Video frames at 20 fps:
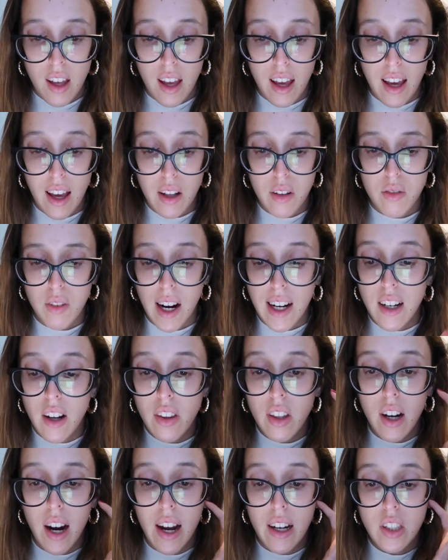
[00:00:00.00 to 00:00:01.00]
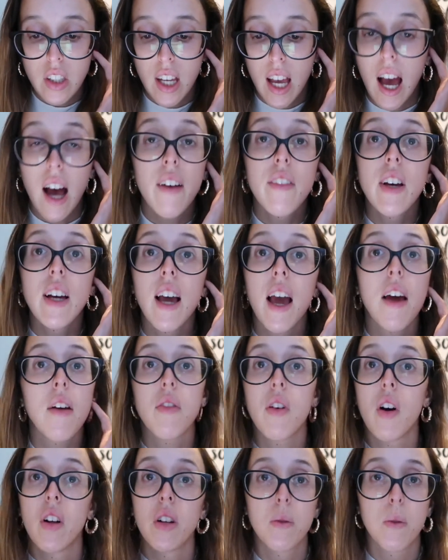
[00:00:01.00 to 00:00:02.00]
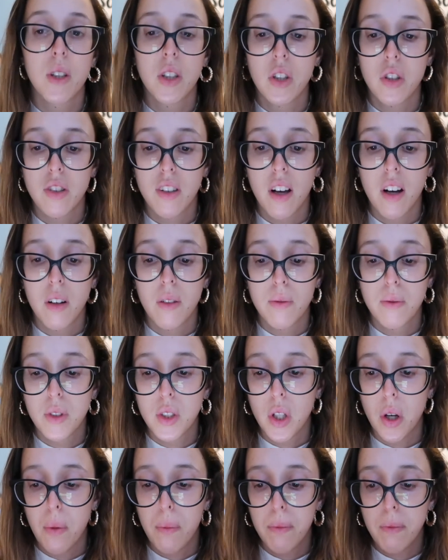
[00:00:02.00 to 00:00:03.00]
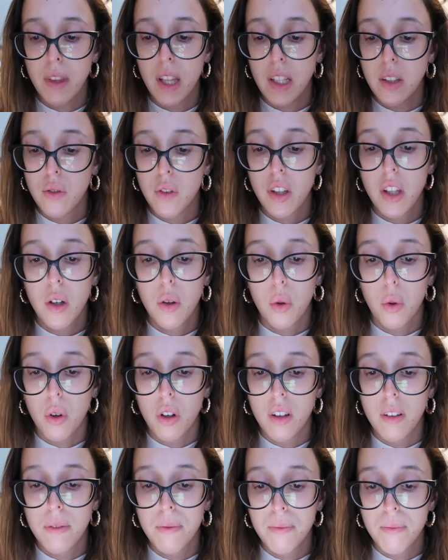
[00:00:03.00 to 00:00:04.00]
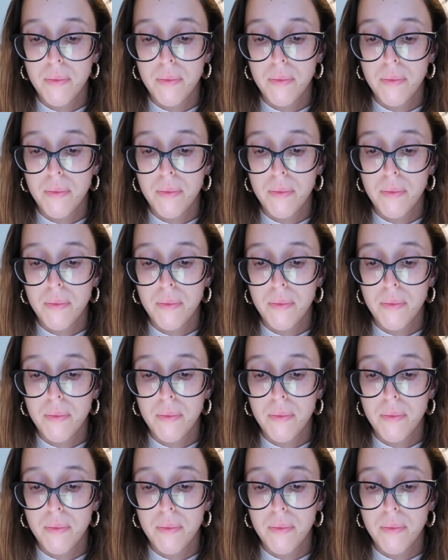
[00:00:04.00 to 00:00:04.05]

and right now they're actually having a fall and winter sale. So that's really cool.